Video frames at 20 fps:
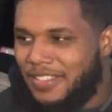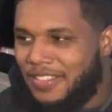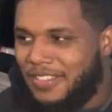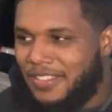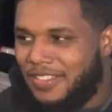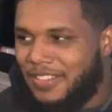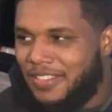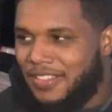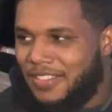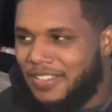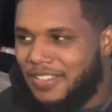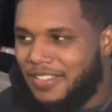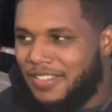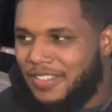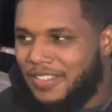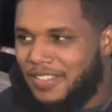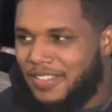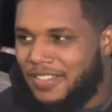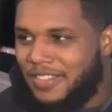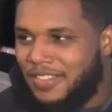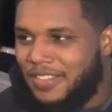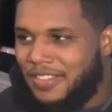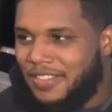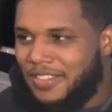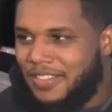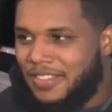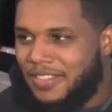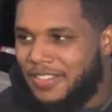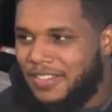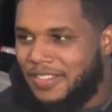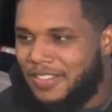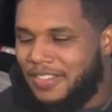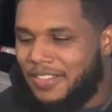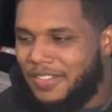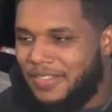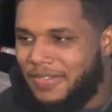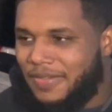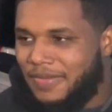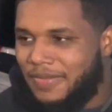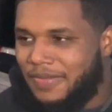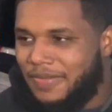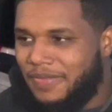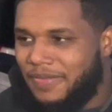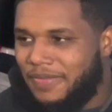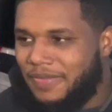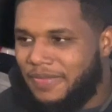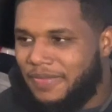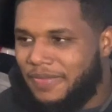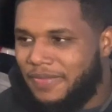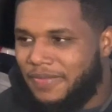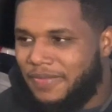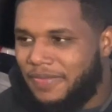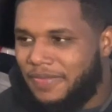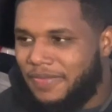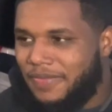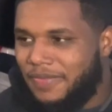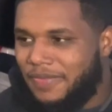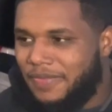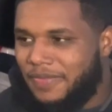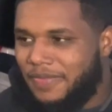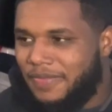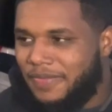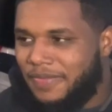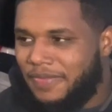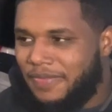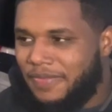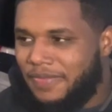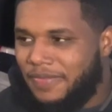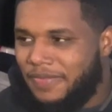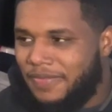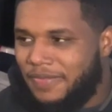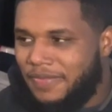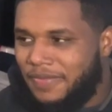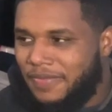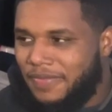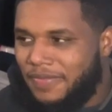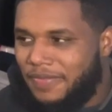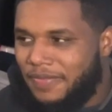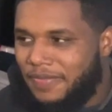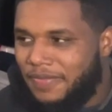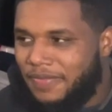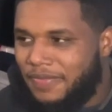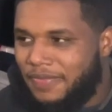(not speaking)